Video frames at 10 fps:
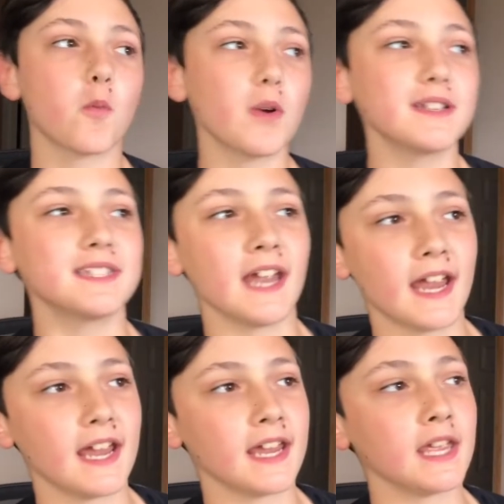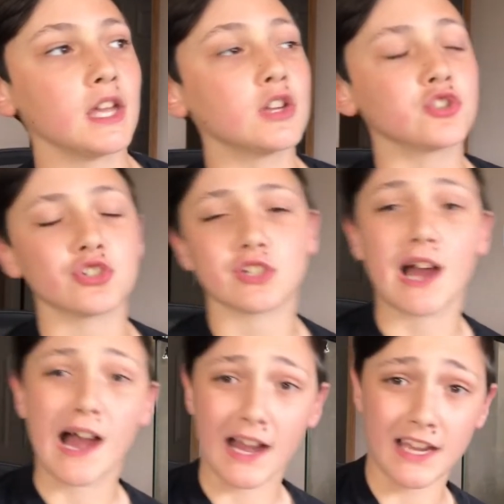What tank should
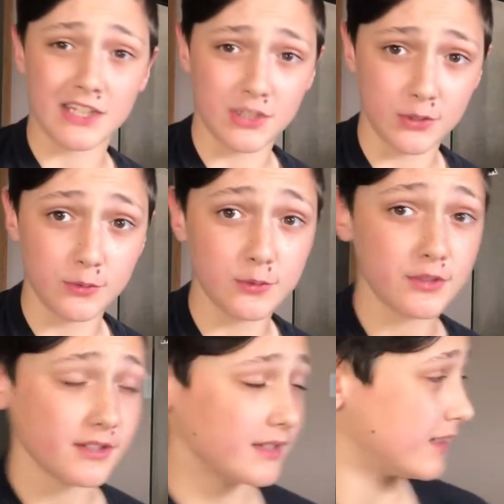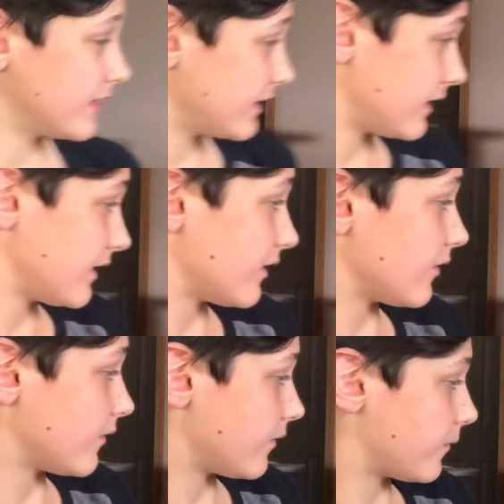I use
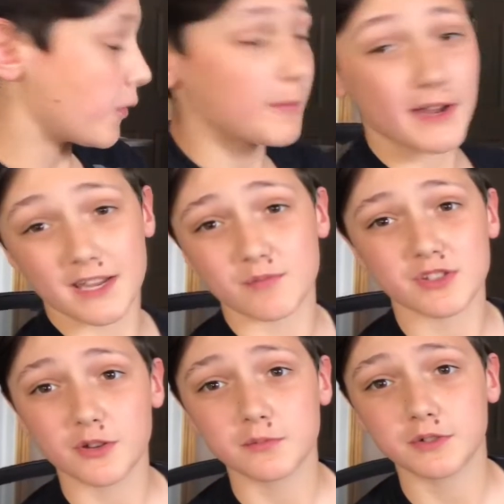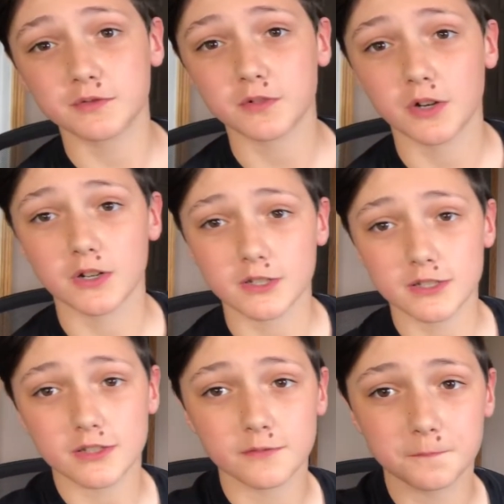for my Amazon milk
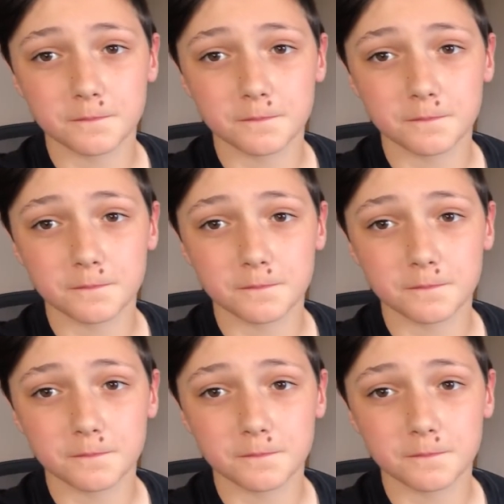frogs?